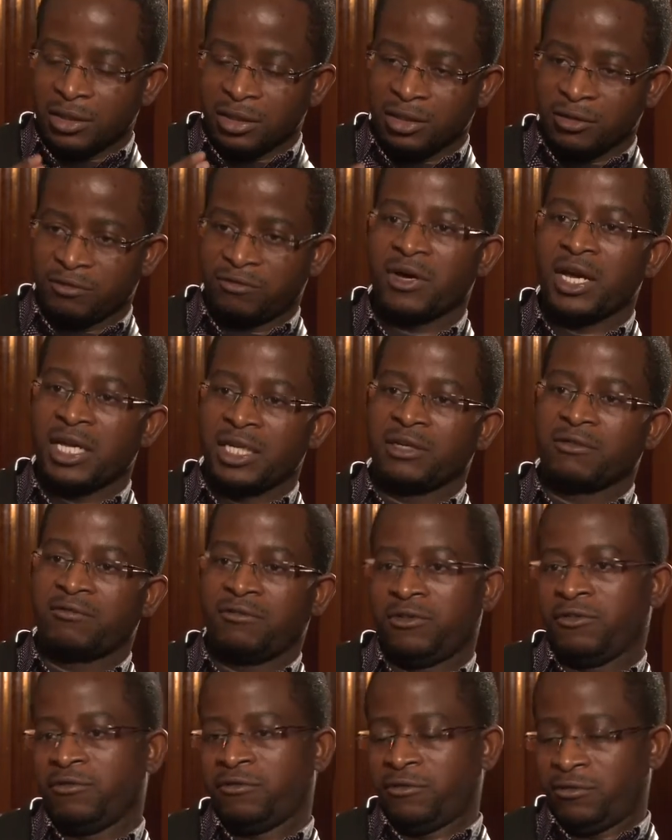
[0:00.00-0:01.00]
defining
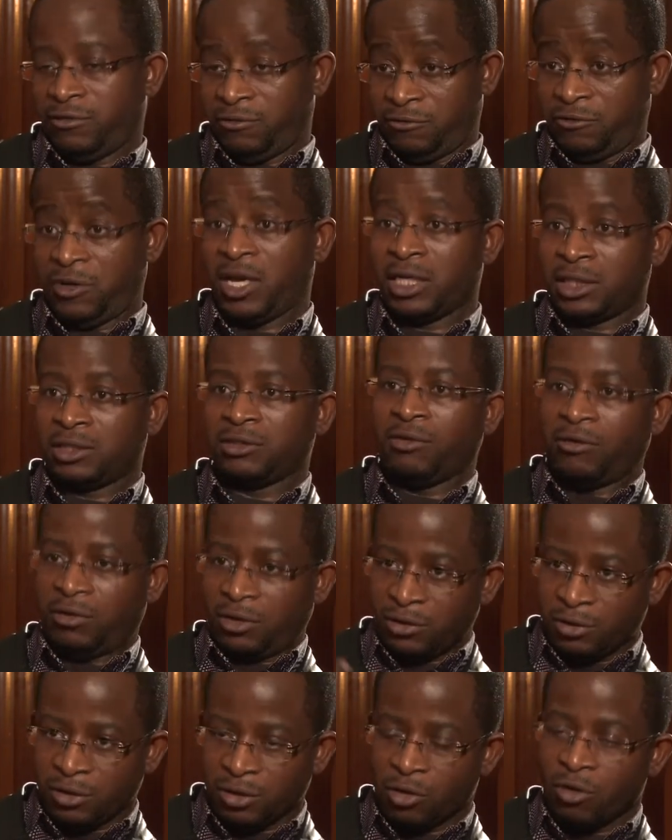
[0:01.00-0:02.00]
fact
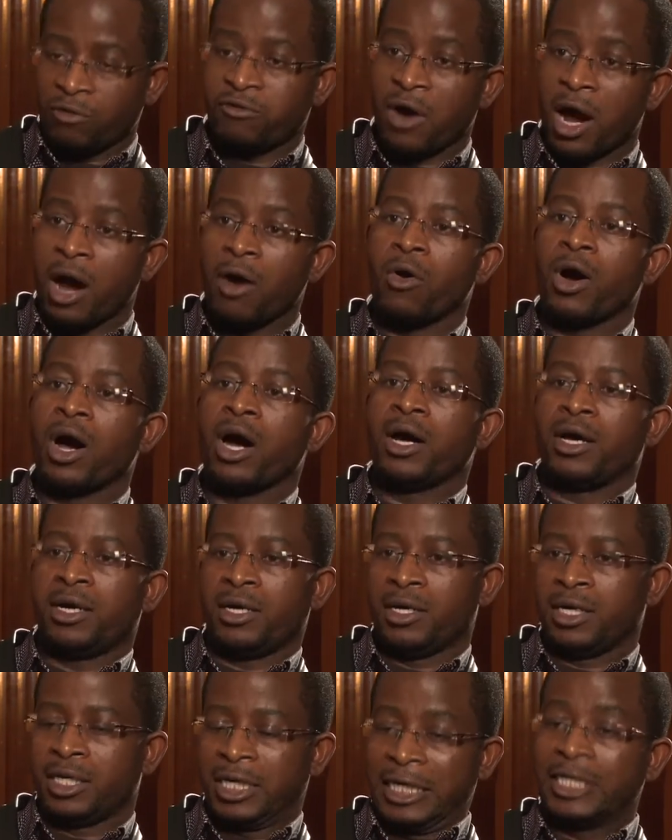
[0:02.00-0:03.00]
of our
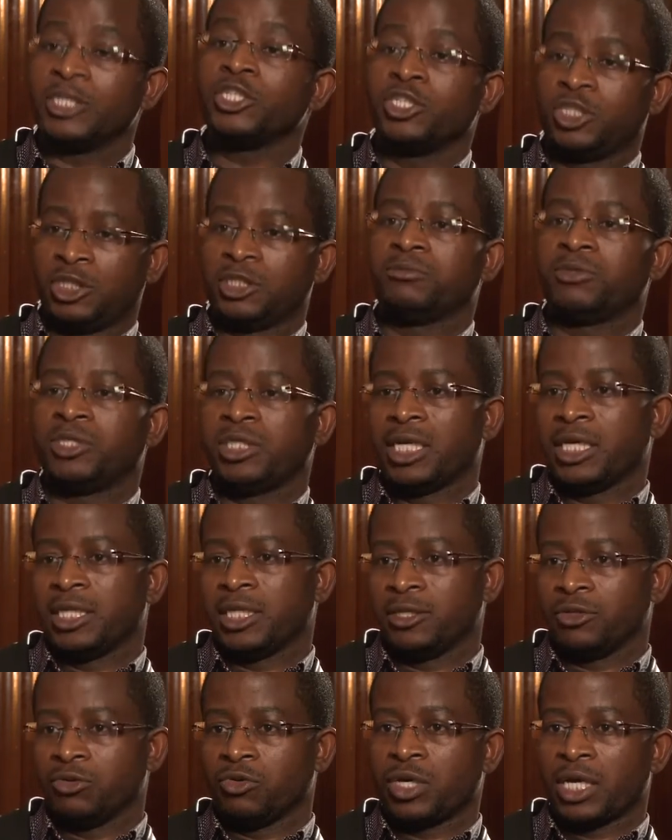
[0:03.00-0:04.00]
relationships here in
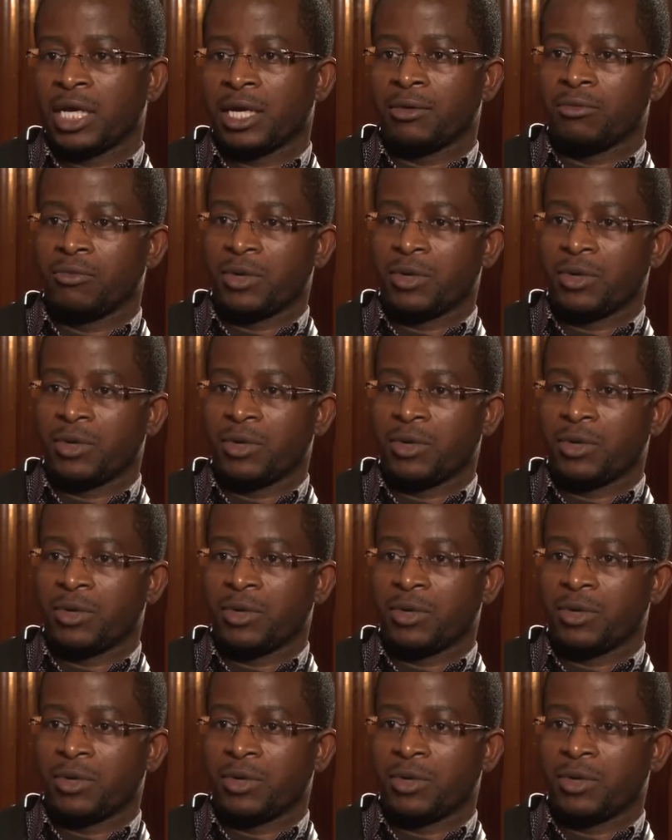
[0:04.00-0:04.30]
the UK.